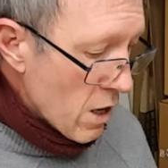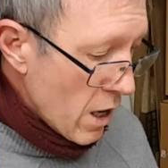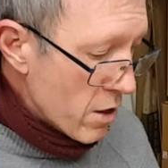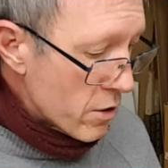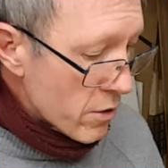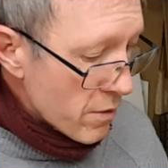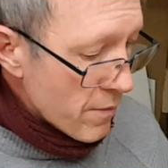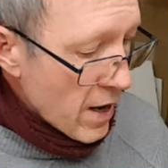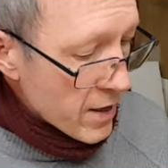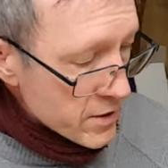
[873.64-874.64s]
Oh,
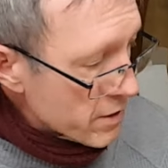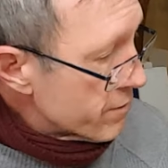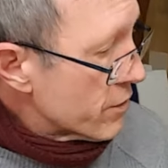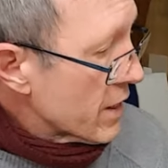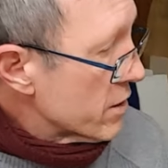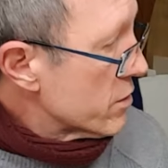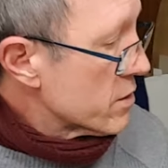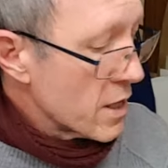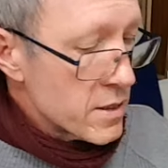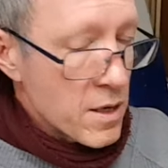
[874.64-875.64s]
I did forget to
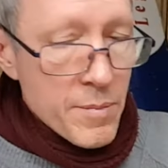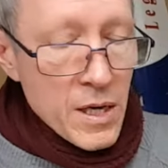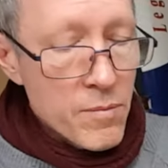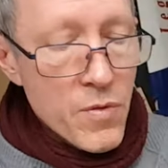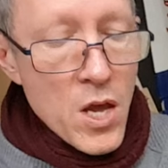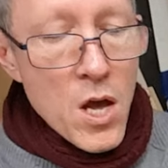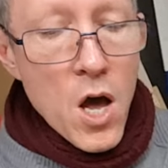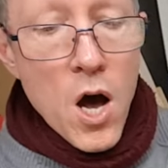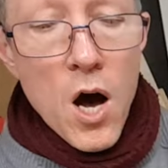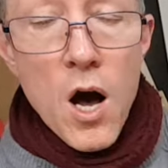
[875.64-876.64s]
say something.
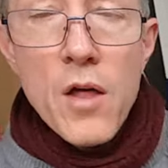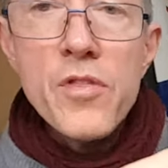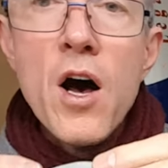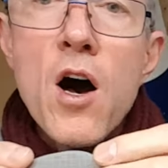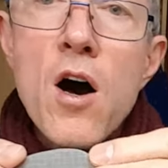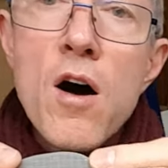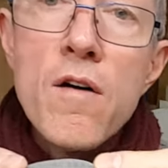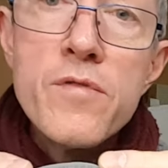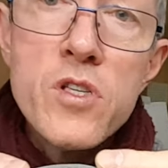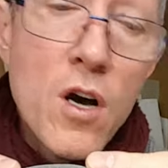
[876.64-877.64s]
On the halves